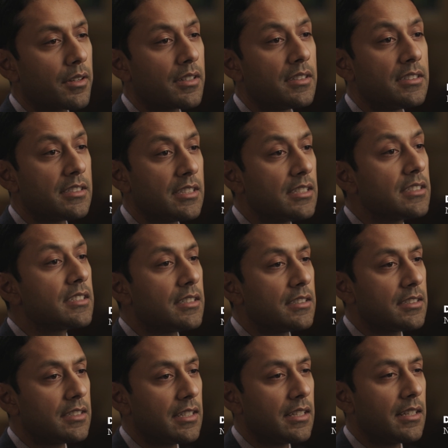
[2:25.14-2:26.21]

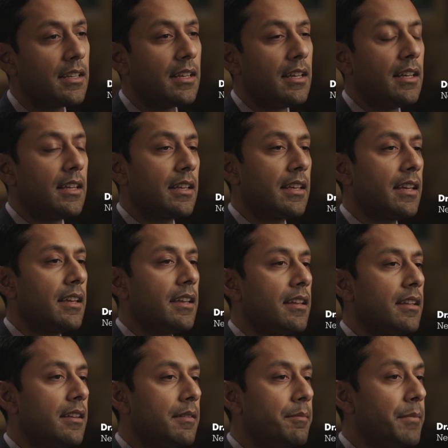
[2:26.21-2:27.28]
consistency
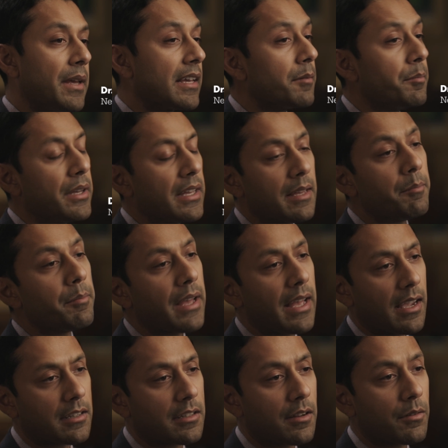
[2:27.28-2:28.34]
can make a big
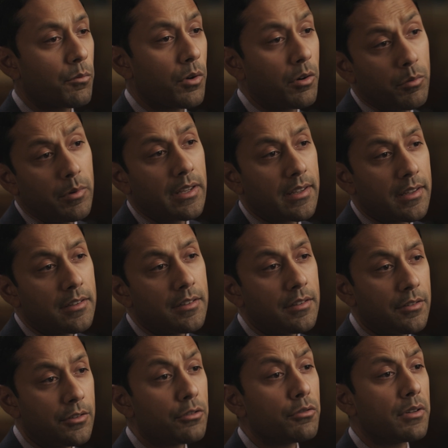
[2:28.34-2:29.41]
impact on what we
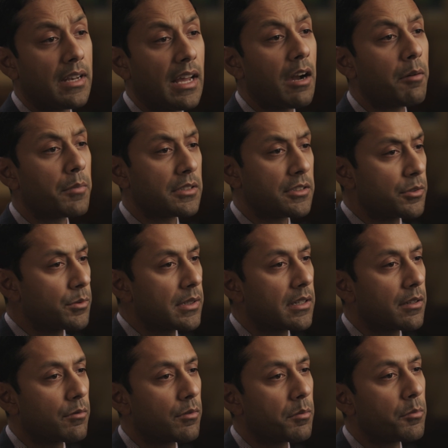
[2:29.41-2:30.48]
can do and how much we
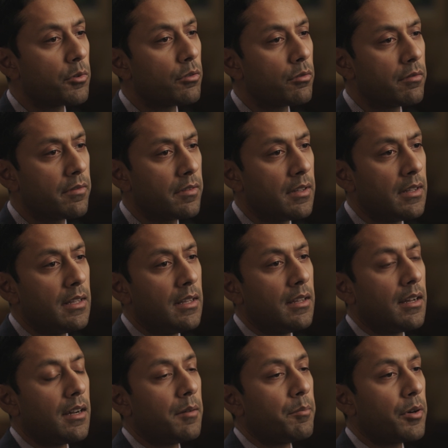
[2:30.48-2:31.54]
can remove.
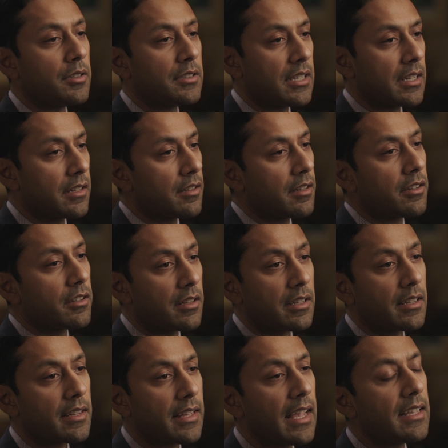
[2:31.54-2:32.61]

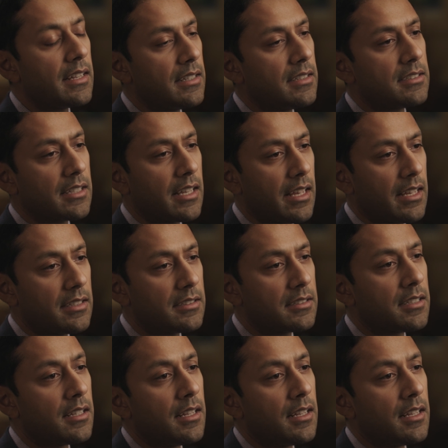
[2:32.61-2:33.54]
Particularly in Katie's case,